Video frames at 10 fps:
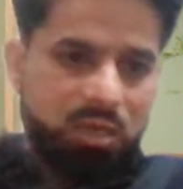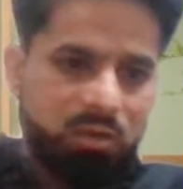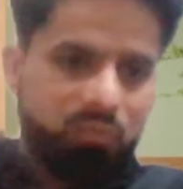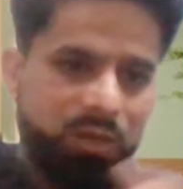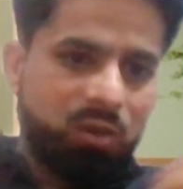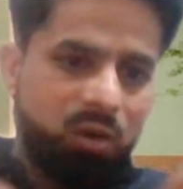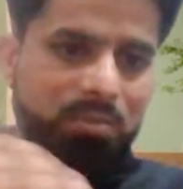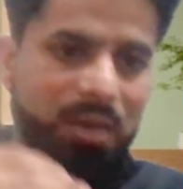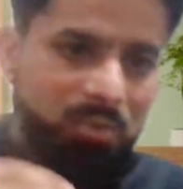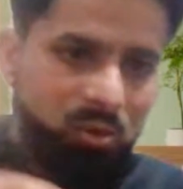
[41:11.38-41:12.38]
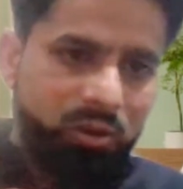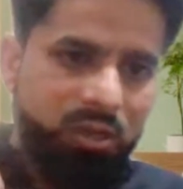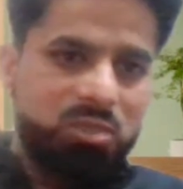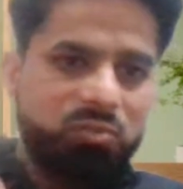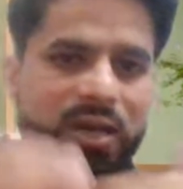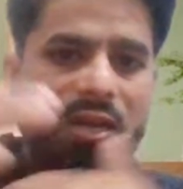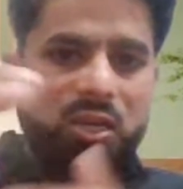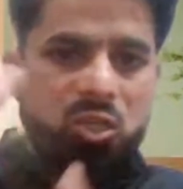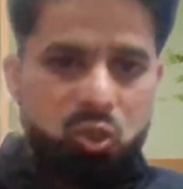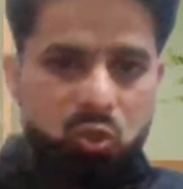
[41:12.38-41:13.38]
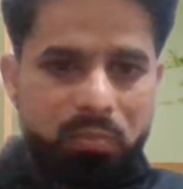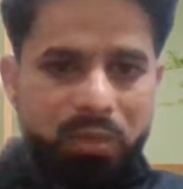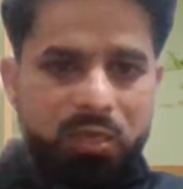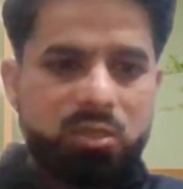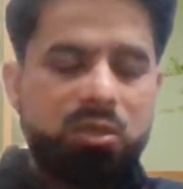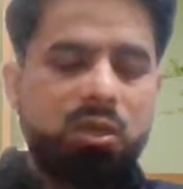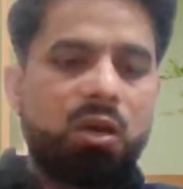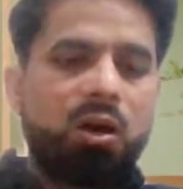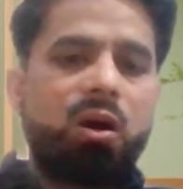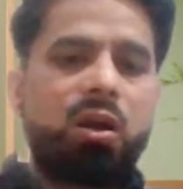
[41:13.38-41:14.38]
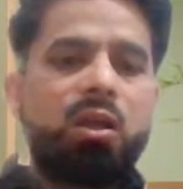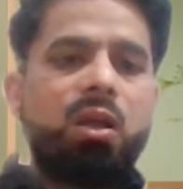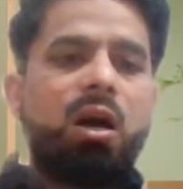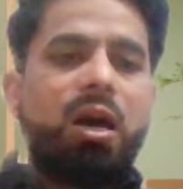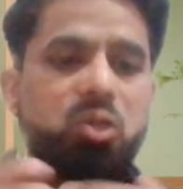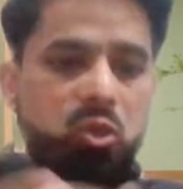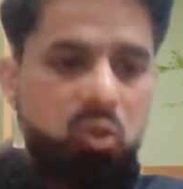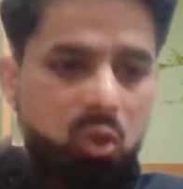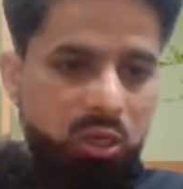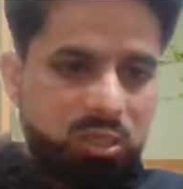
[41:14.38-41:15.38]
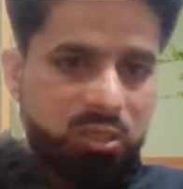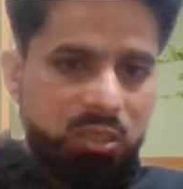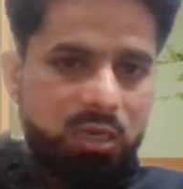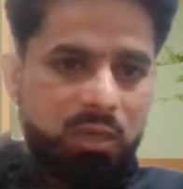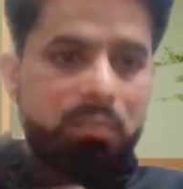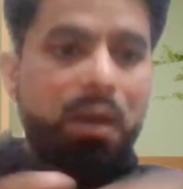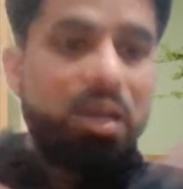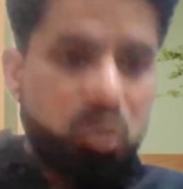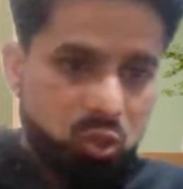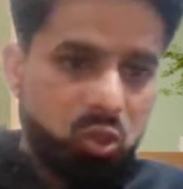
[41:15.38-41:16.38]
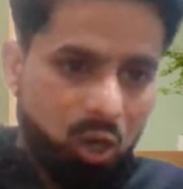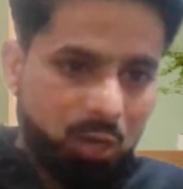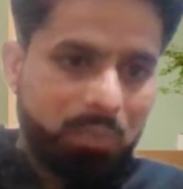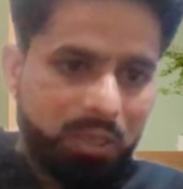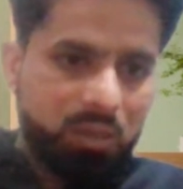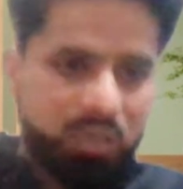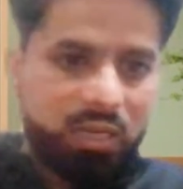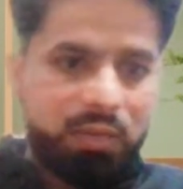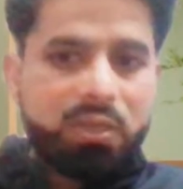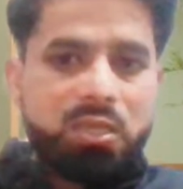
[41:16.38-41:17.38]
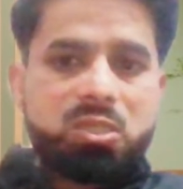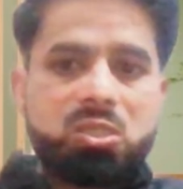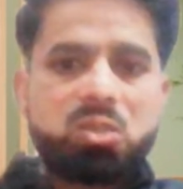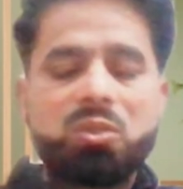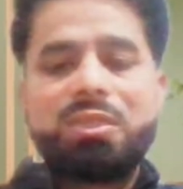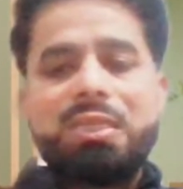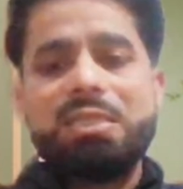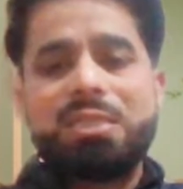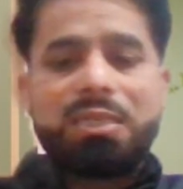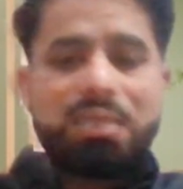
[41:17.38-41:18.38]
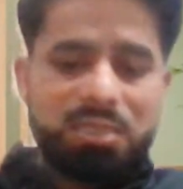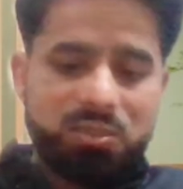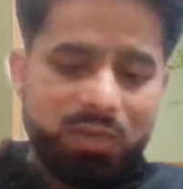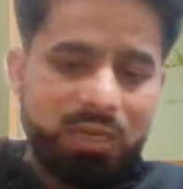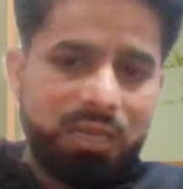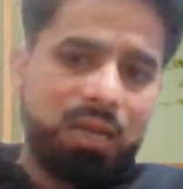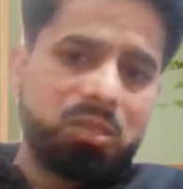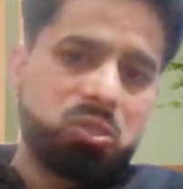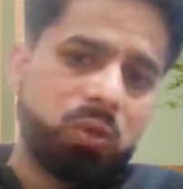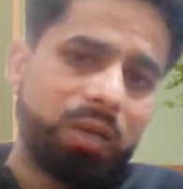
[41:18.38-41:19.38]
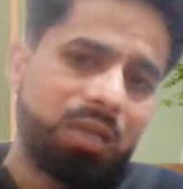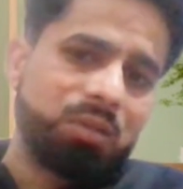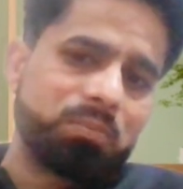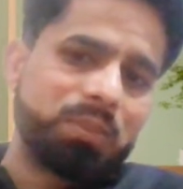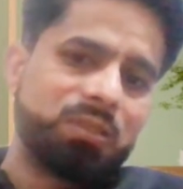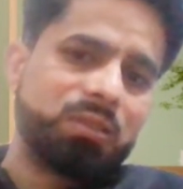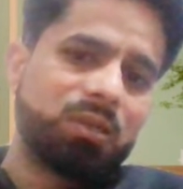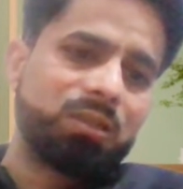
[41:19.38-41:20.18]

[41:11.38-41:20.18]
what are my boundaries, where I should be, or I should not be. Okay, so these things will also help in